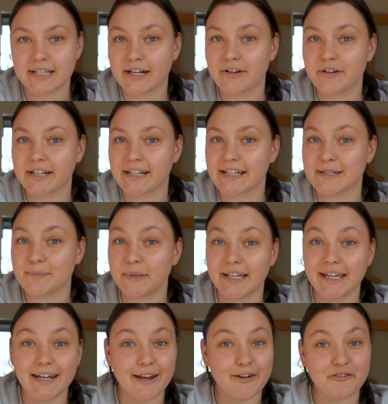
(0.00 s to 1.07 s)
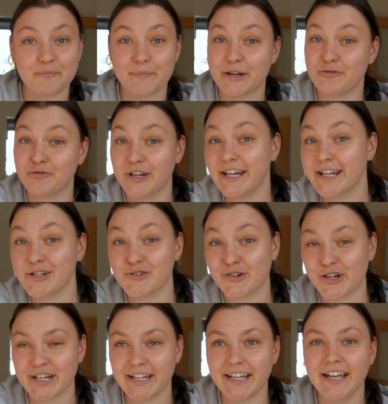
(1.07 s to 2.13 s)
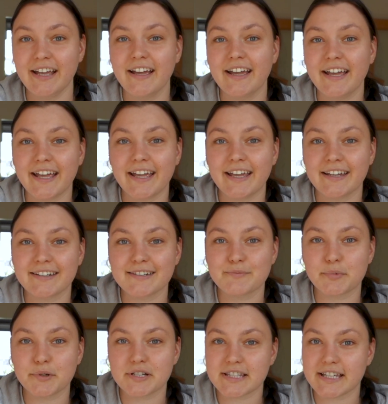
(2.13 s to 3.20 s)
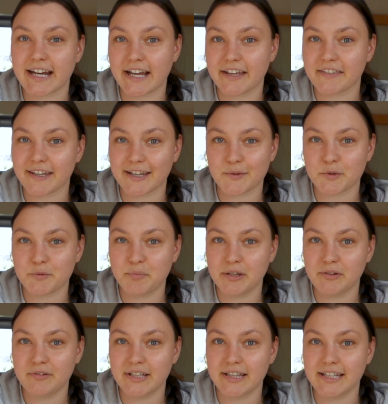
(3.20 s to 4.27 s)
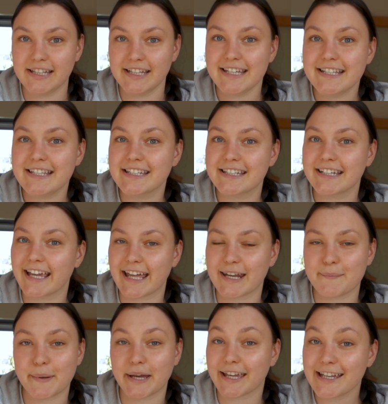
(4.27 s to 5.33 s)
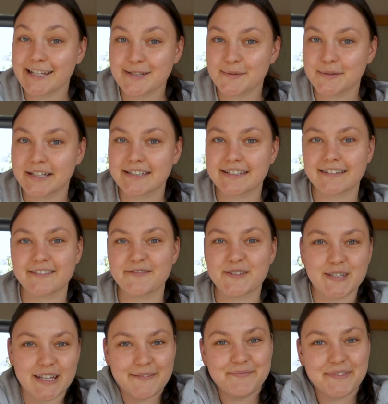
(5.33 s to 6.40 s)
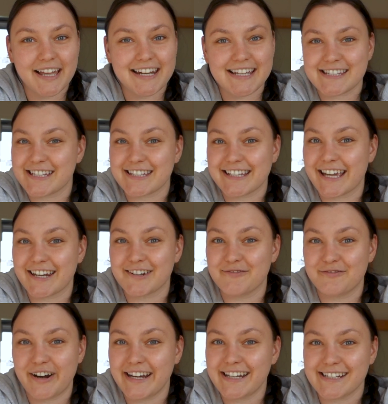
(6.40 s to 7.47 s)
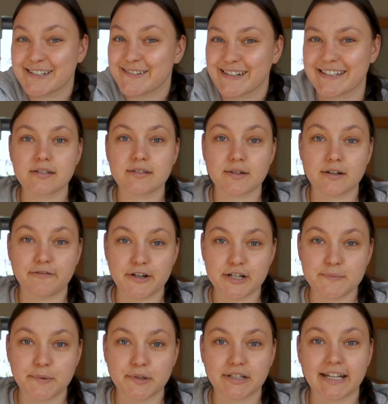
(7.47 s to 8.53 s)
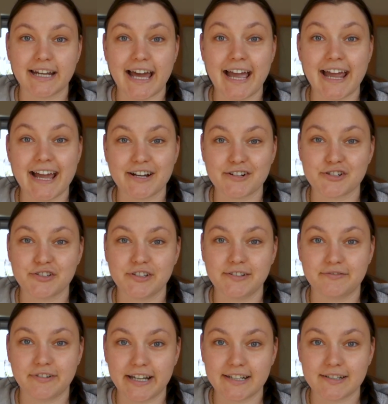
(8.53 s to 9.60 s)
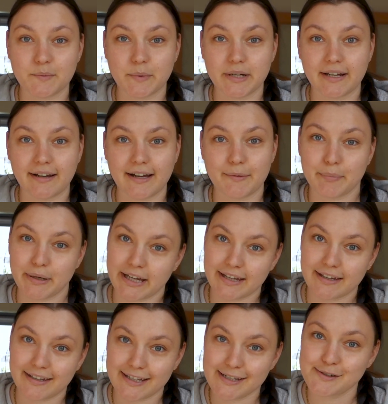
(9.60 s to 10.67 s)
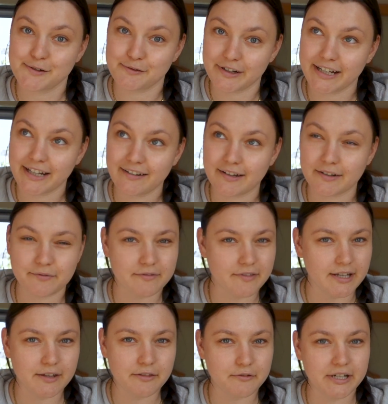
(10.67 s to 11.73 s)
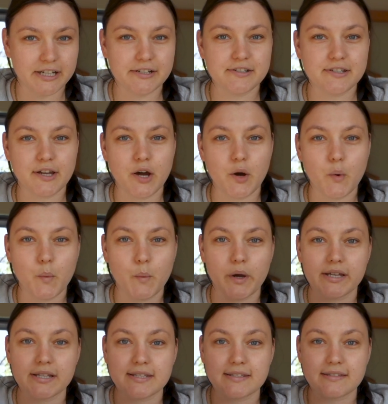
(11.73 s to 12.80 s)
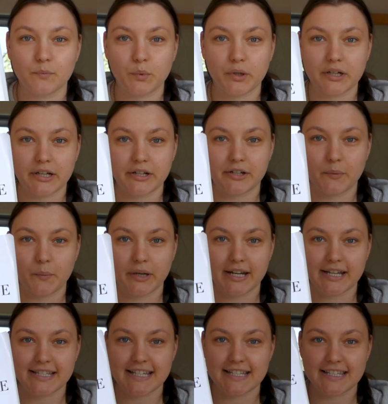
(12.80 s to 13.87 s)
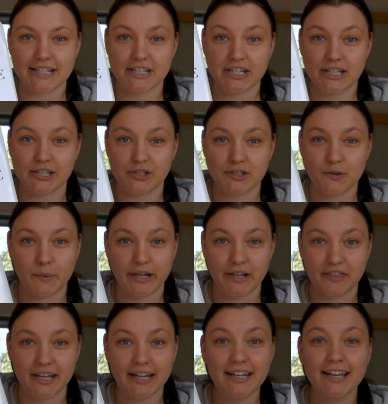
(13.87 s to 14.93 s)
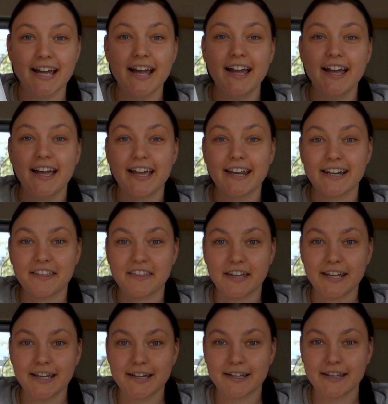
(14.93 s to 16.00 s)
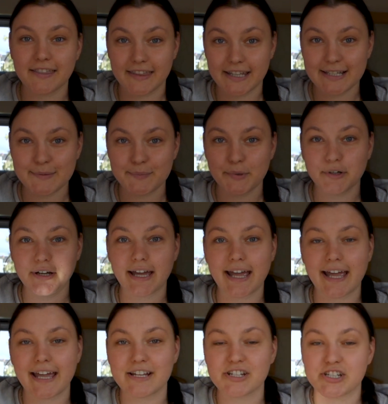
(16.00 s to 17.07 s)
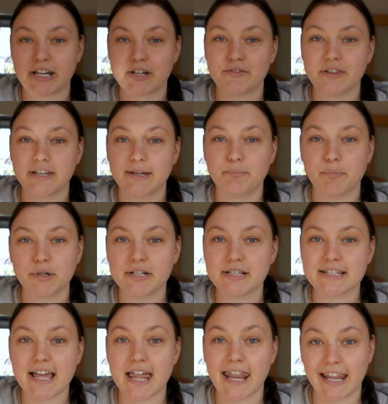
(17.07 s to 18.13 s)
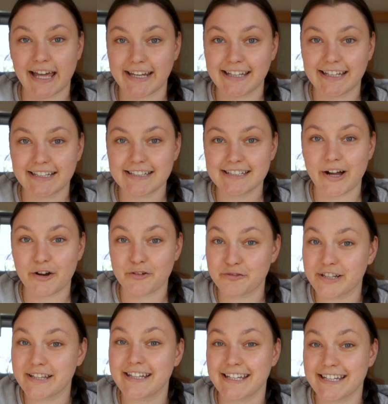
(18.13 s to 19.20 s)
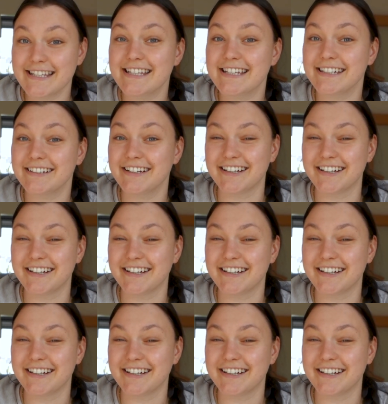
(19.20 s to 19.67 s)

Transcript: that I read at the beginning of my reading journey and books that I think would be really easy to get back into it um, so yeah let's just get right into it. So the first book that I actually read when I got back into reading I think three years ago was 101 Essays That Changed the Way You Think and I think this book and generally books like it are really easy